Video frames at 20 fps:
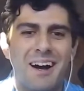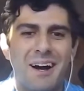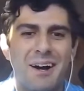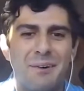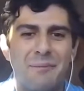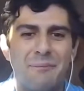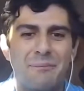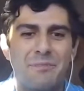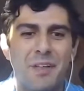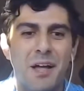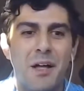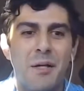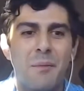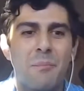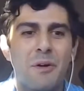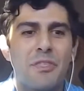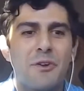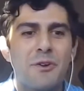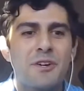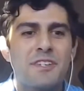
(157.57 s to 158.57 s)
Um,
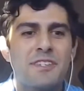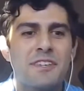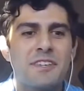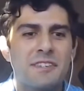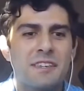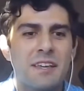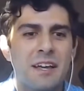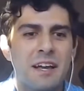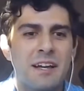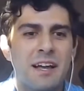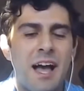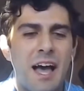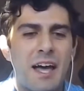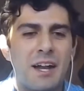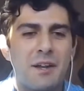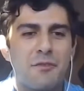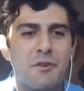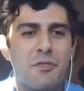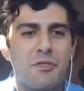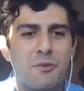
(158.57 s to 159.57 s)
but there is
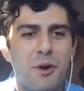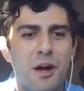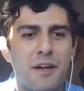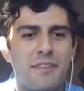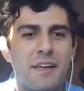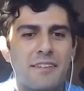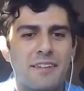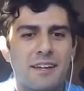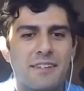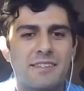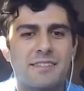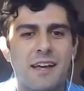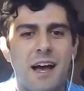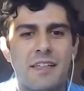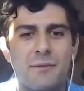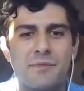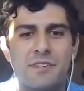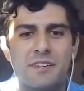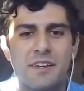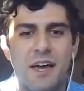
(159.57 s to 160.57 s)
kind of a thread that does
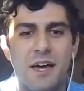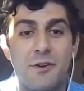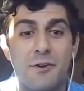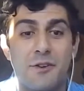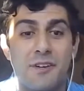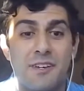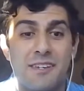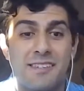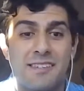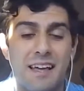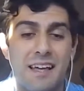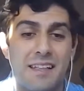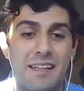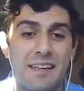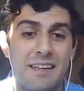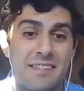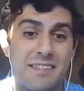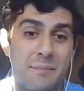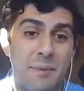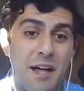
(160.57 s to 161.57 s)
tie them together is that
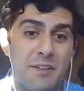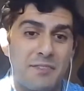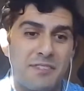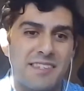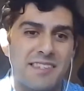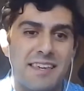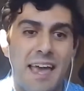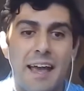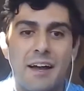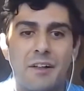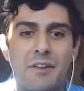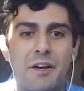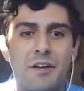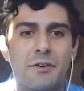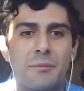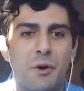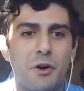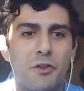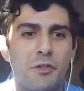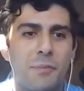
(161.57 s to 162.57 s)
it's about
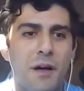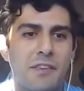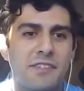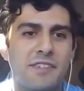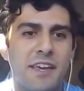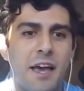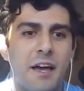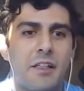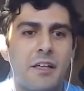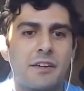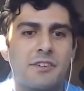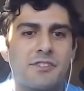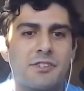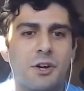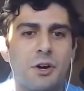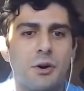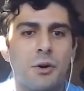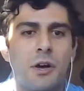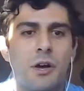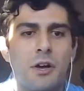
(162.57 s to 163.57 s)
scaling. They're both about scaling.
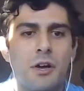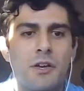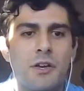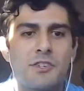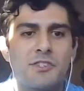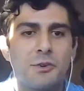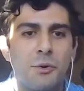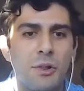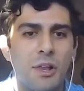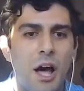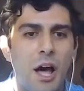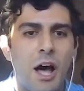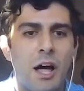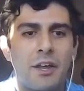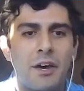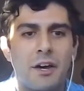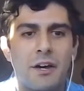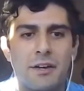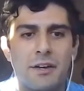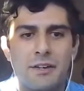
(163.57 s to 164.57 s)
So
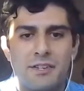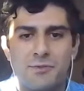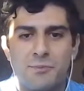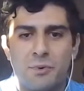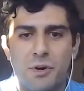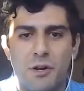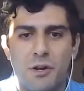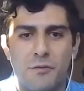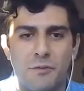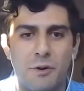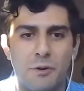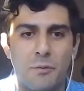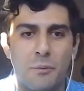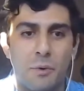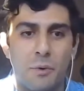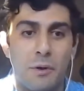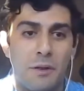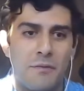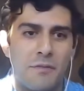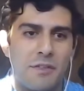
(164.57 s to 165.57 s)
Solana is one of
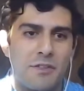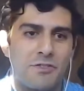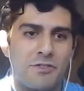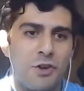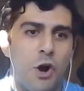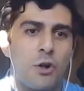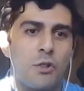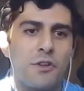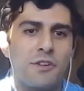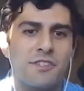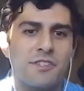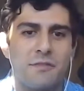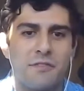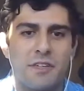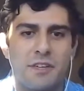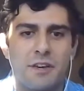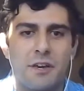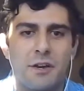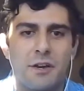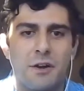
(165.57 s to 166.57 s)
one of the darlings of
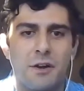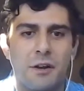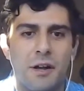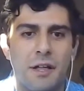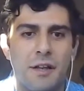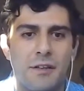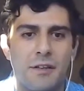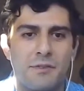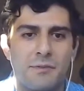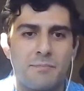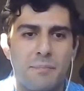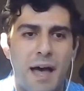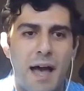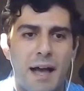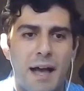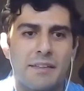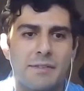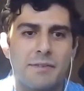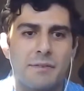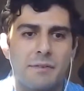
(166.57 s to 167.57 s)
the year and is
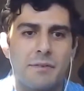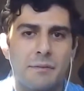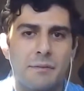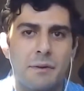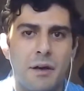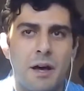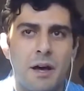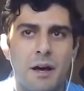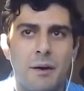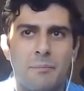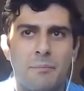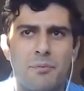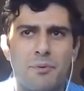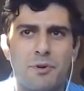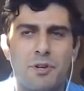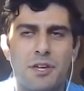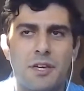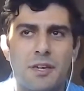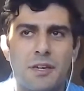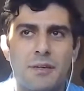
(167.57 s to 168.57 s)
backed uh,
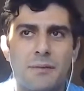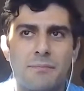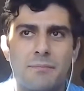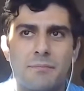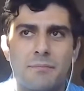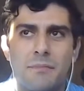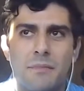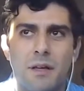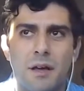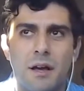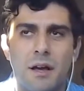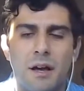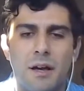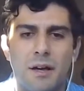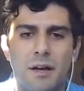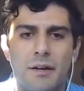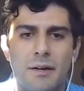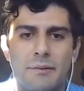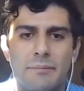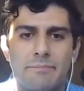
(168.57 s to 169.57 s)
pretty
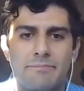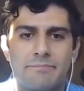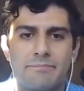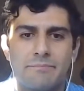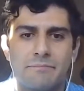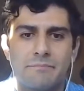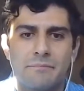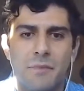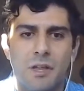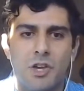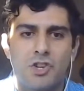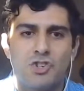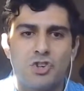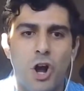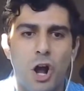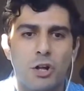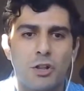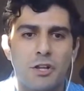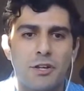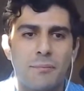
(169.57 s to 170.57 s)
uh,
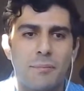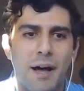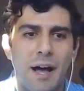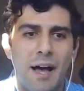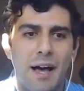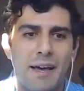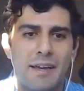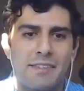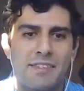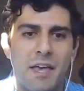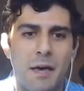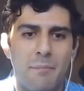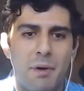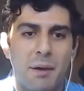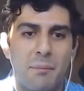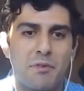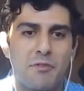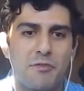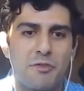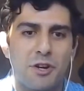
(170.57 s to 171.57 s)
strongly by Sam
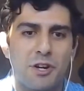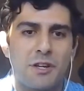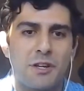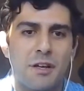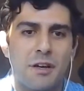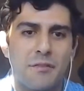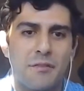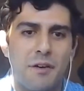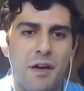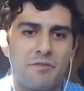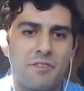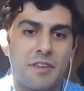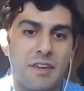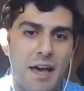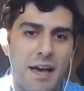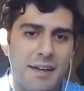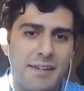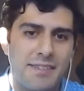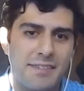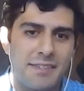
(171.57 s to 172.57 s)
Bankman-Fried of F T